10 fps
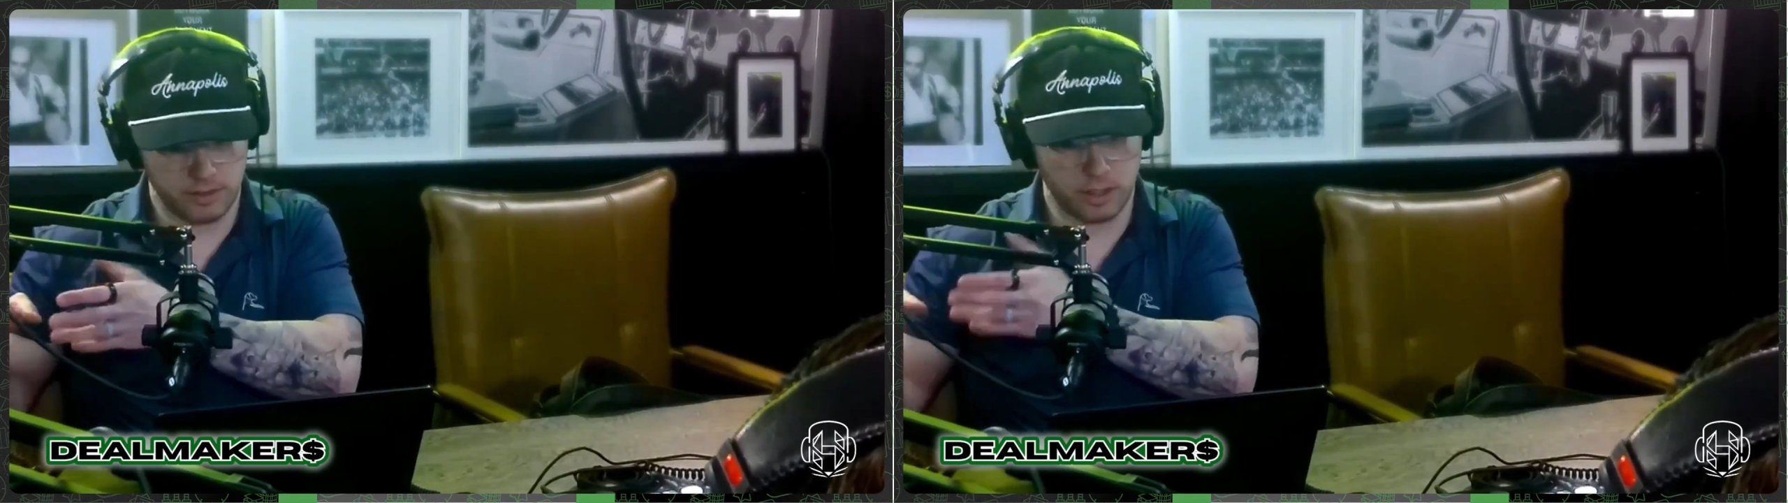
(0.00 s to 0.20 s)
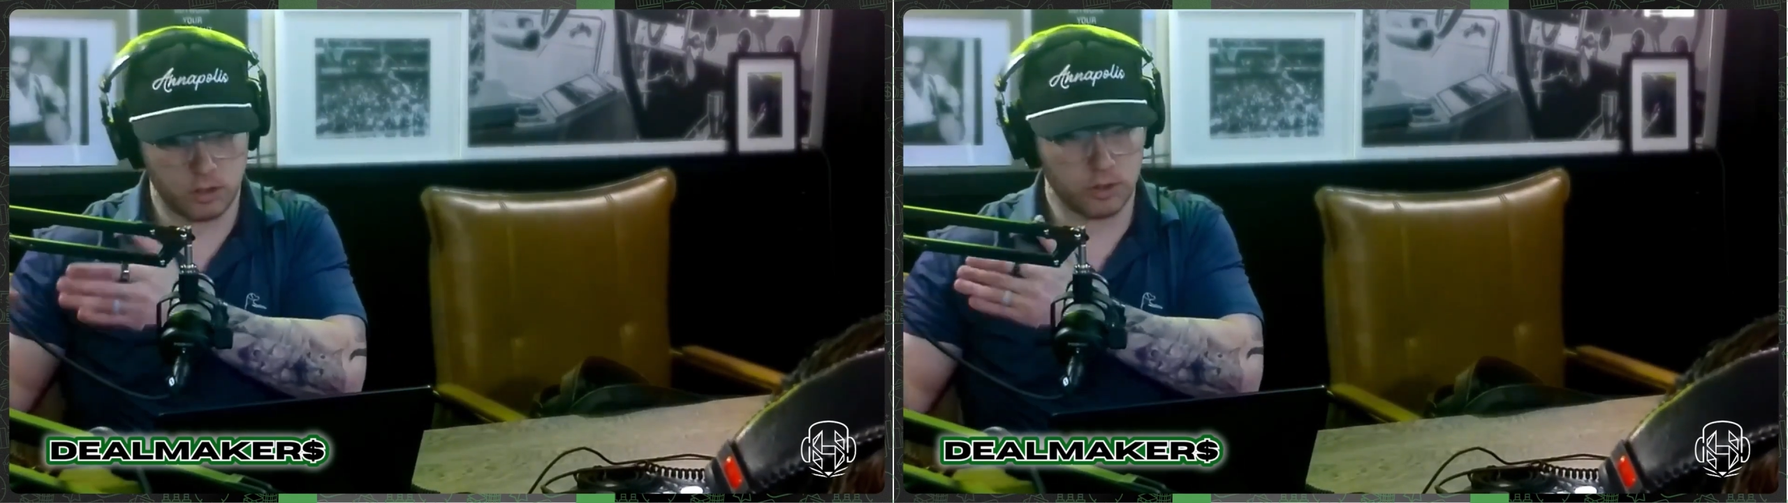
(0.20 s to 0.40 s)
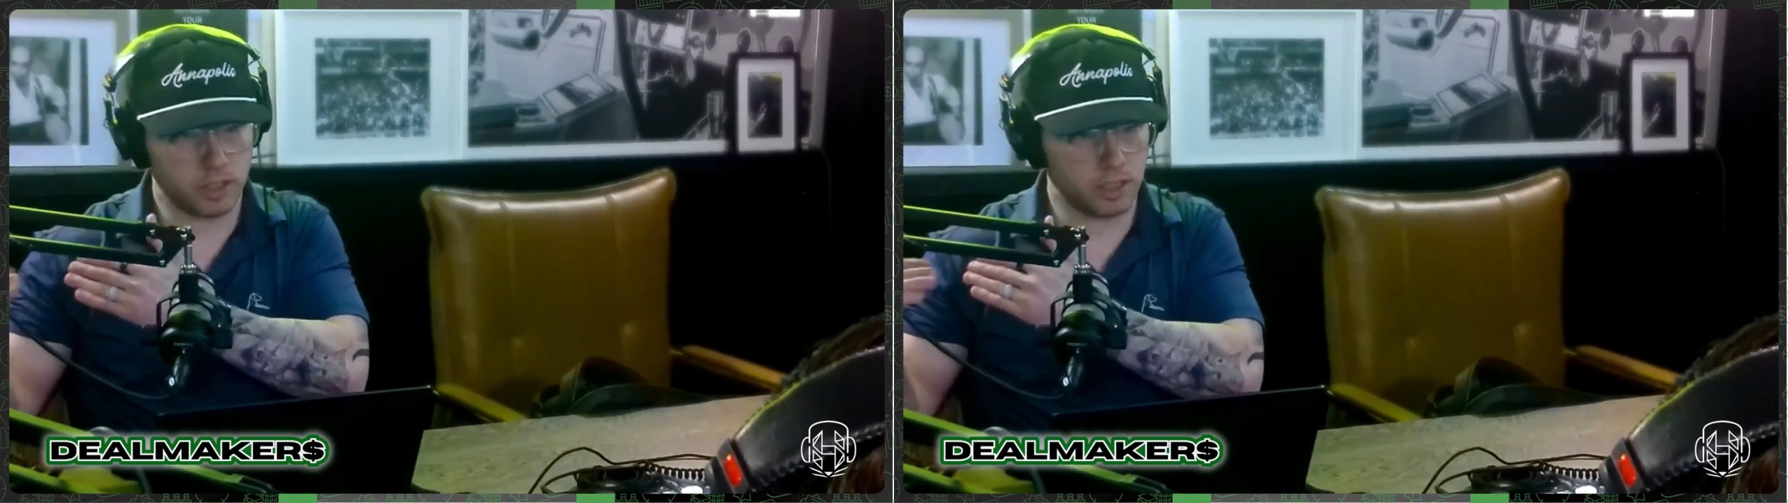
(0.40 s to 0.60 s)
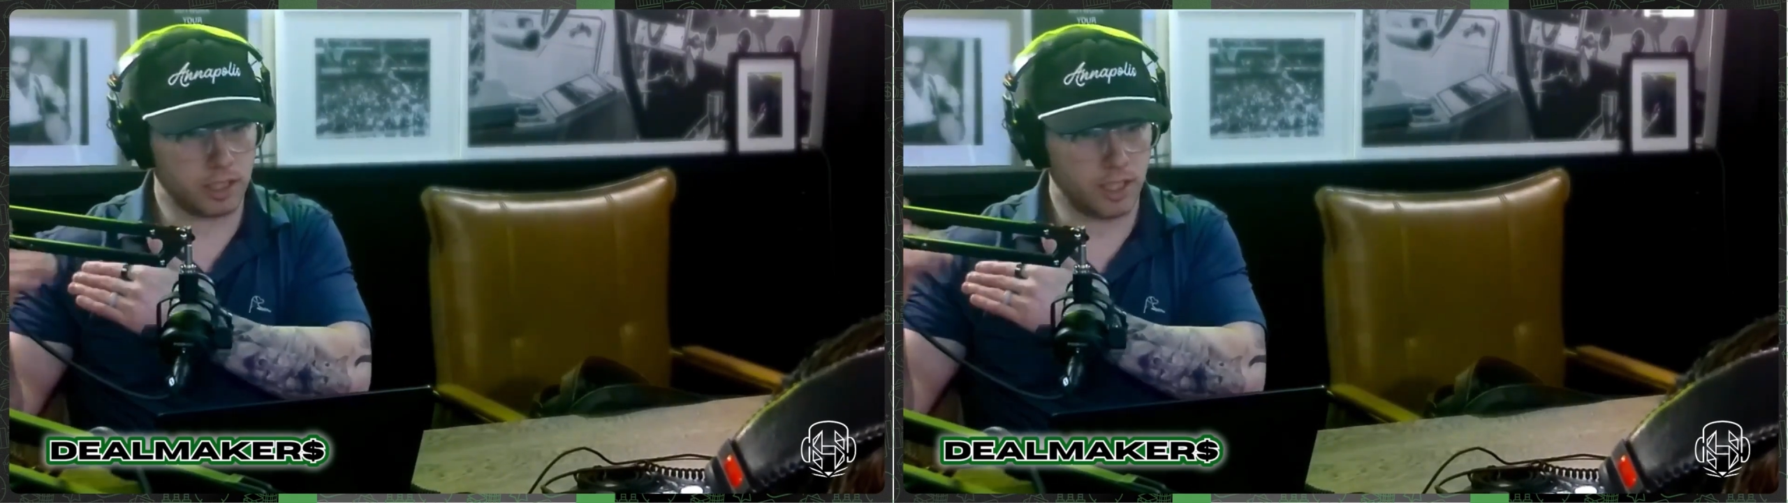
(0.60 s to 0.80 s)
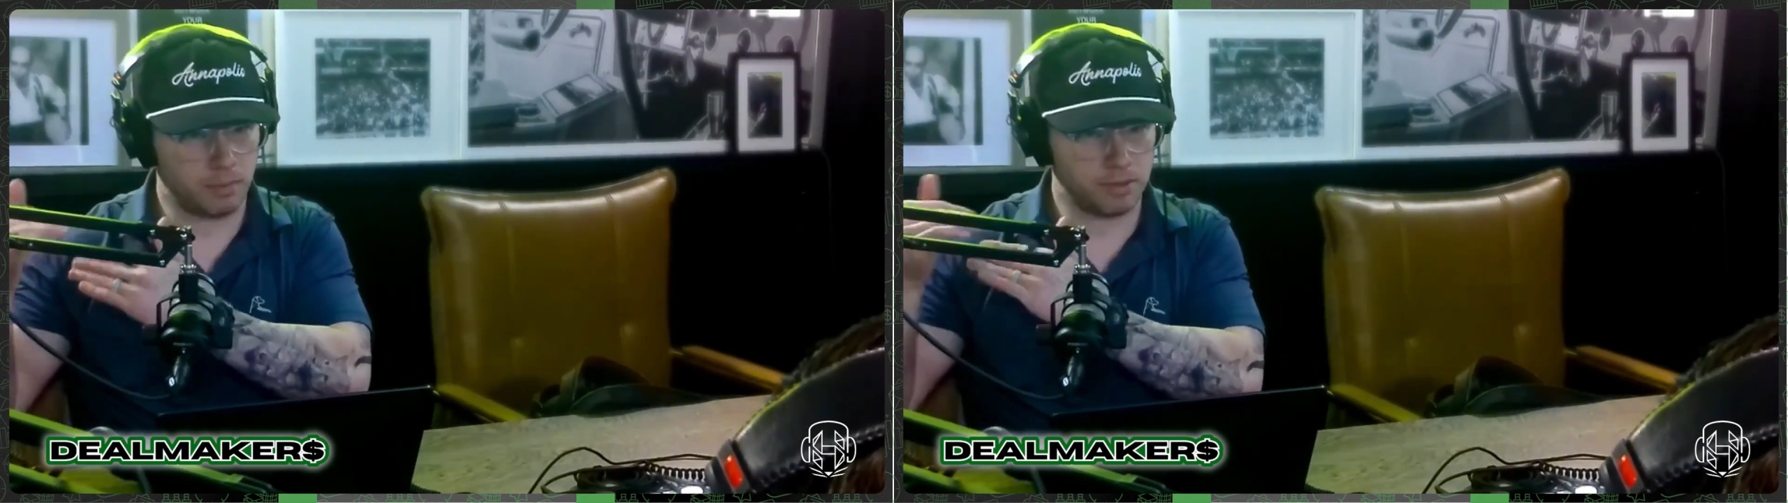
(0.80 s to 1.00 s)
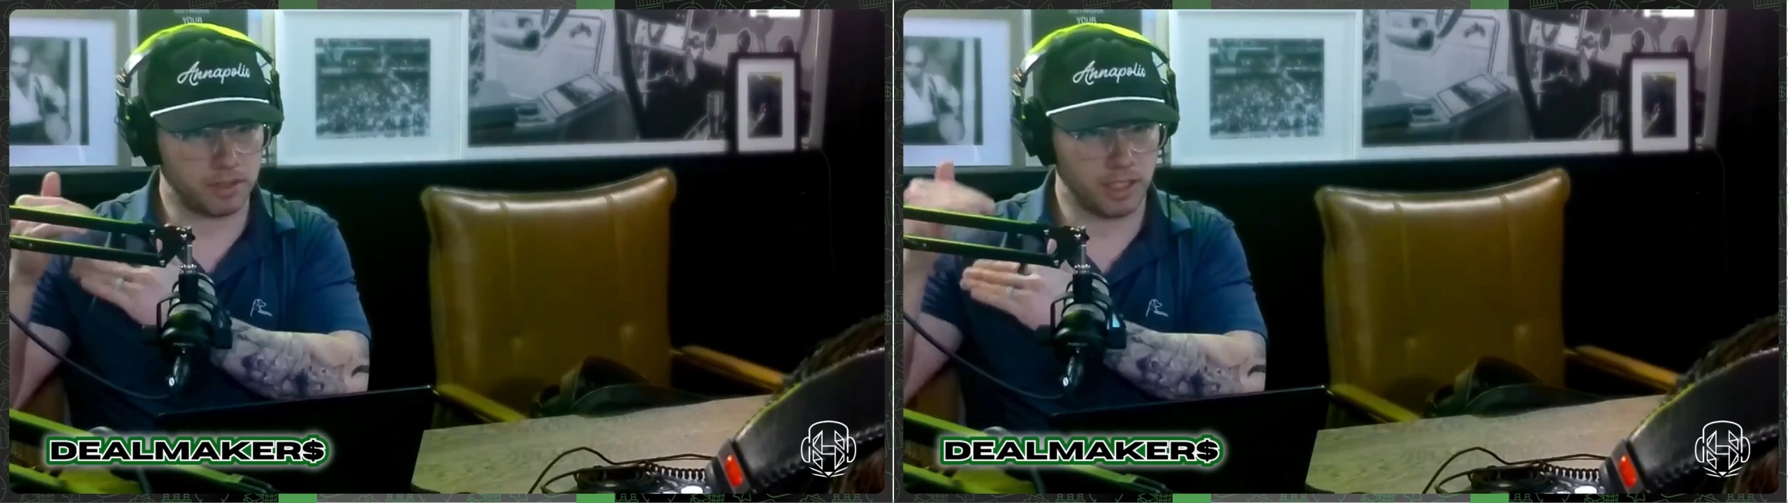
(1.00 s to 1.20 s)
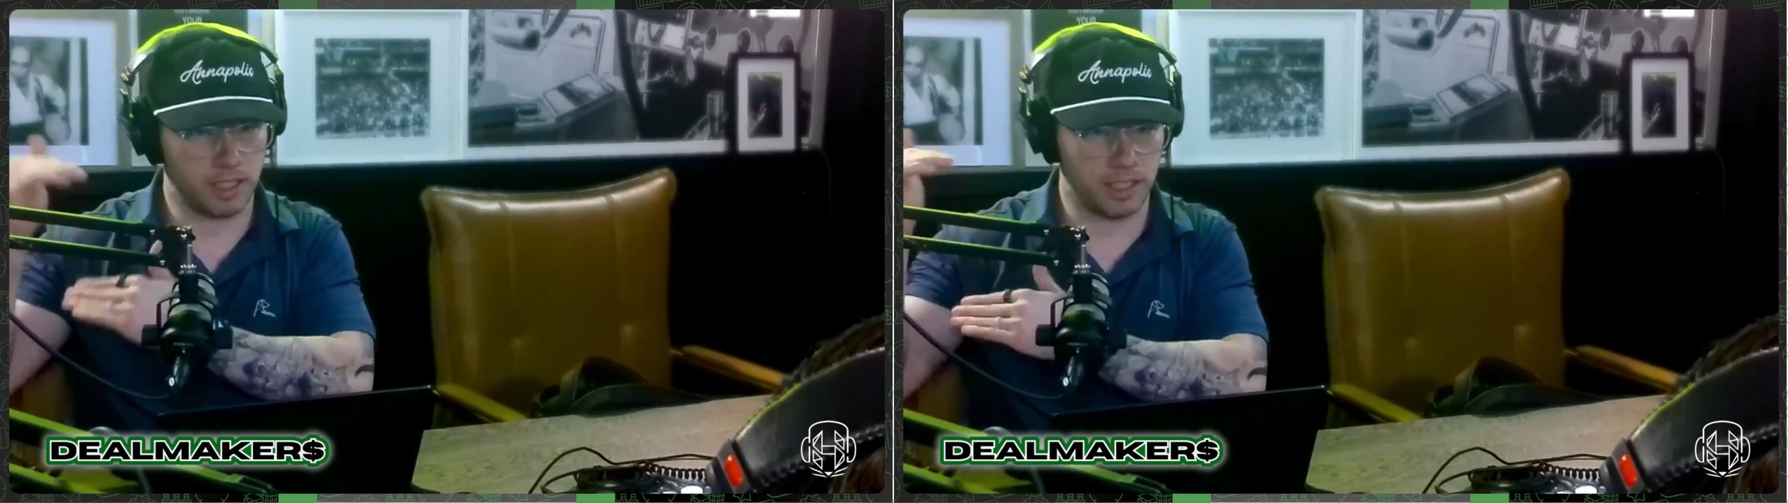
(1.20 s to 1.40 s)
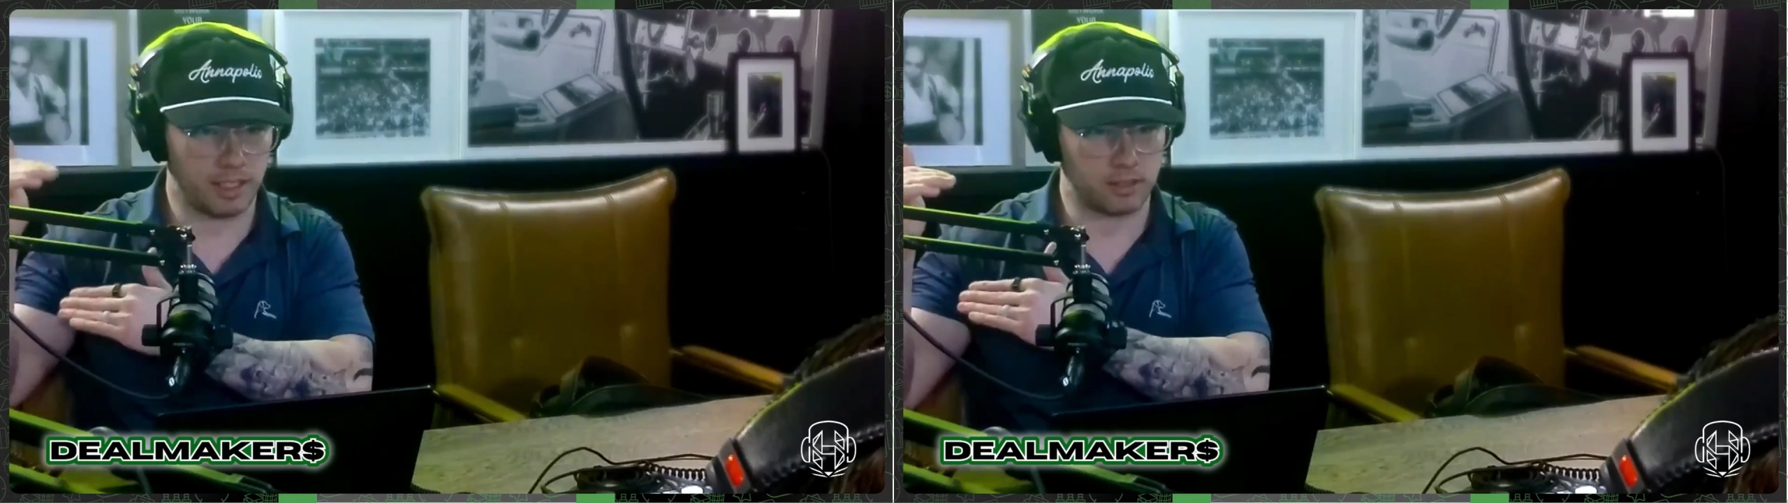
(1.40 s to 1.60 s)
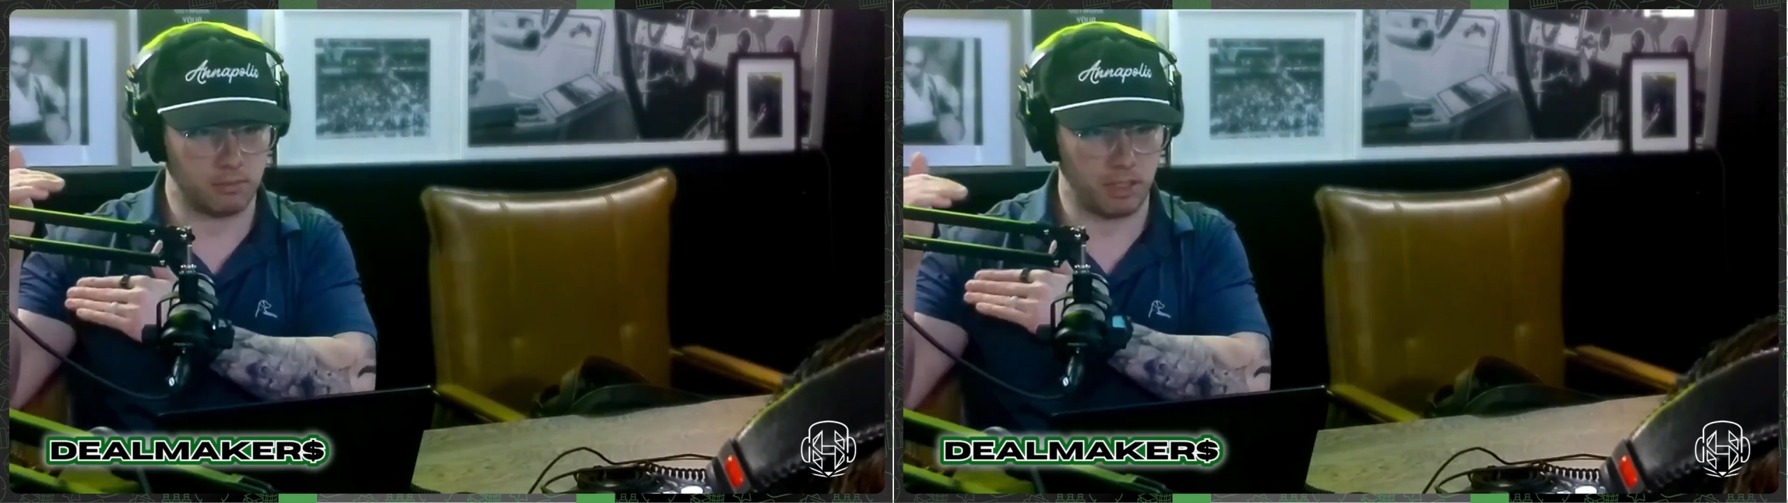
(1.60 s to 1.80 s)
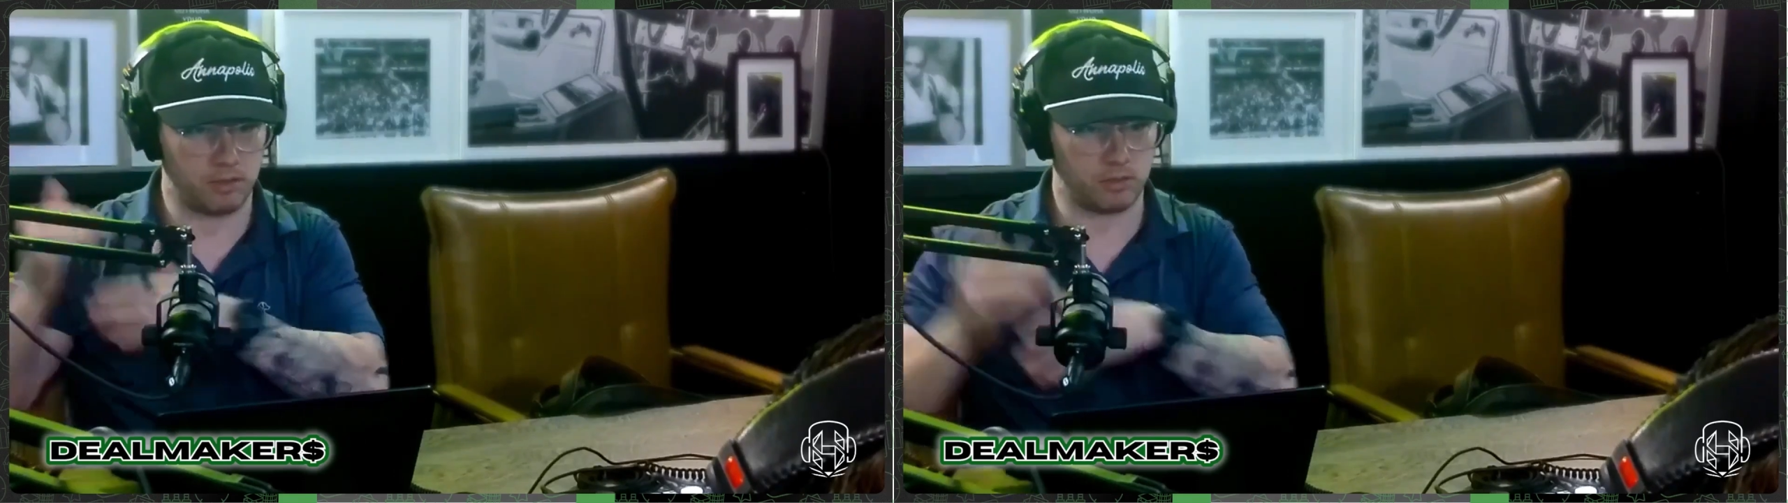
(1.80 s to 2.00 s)
they're only going to compensate
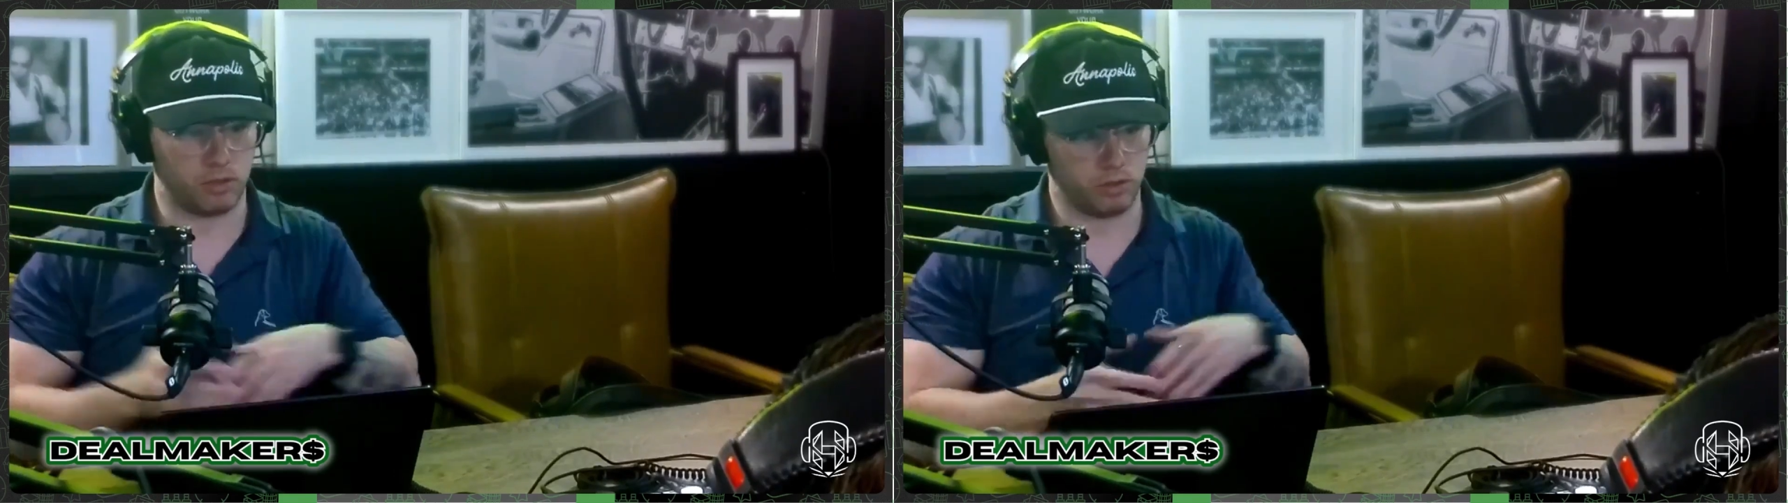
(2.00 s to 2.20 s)
X amount.